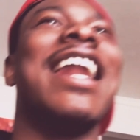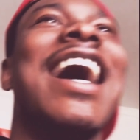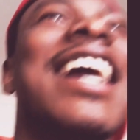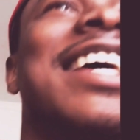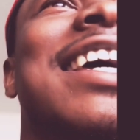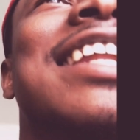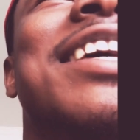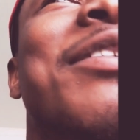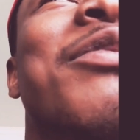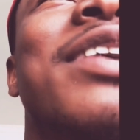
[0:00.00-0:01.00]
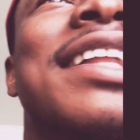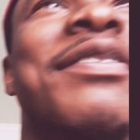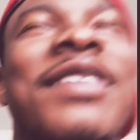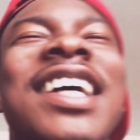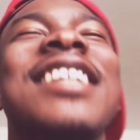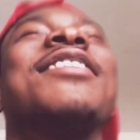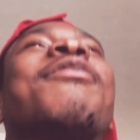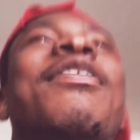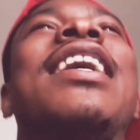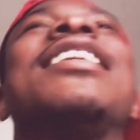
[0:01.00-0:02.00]
it didn't really
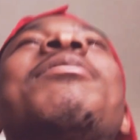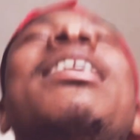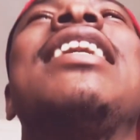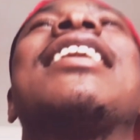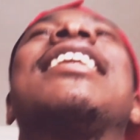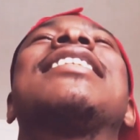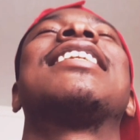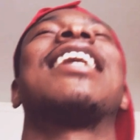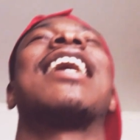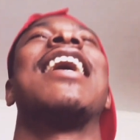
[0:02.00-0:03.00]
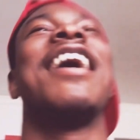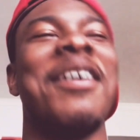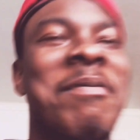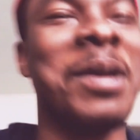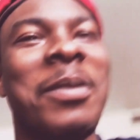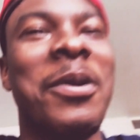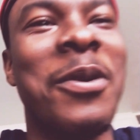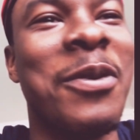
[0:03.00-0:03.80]
phase me because it's like I have people who